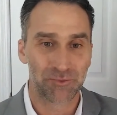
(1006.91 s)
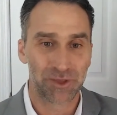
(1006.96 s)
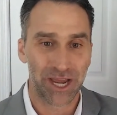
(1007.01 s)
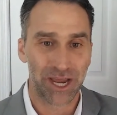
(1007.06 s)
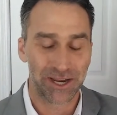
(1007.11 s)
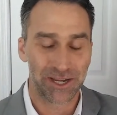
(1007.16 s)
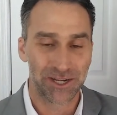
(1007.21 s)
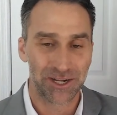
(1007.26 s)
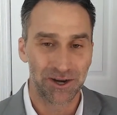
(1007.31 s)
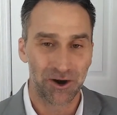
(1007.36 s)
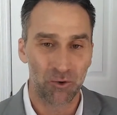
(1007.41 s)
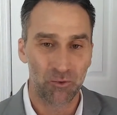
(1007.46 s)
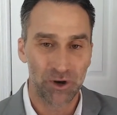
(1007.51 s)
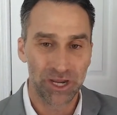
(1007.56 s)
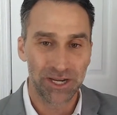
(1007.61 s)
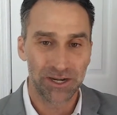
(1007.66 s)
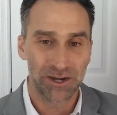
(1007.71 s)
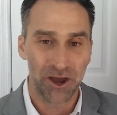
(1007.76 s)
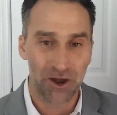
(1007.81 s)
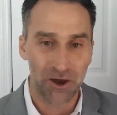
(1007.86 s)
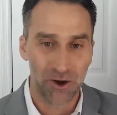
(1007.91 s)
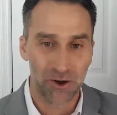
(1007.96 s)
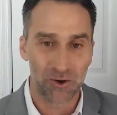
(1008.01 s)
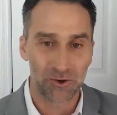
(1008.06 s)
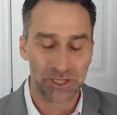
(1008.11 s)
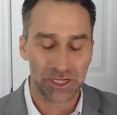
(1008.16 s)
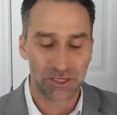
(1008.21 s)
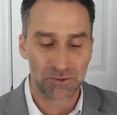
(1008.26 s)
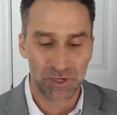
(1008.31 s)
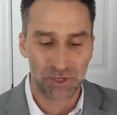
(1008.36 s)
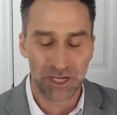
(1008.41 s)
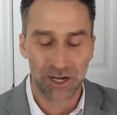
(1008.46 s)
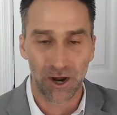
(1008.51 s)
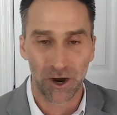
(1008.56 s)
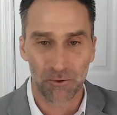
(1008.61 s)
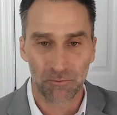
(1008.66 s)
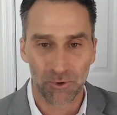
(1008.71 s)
That we know these PR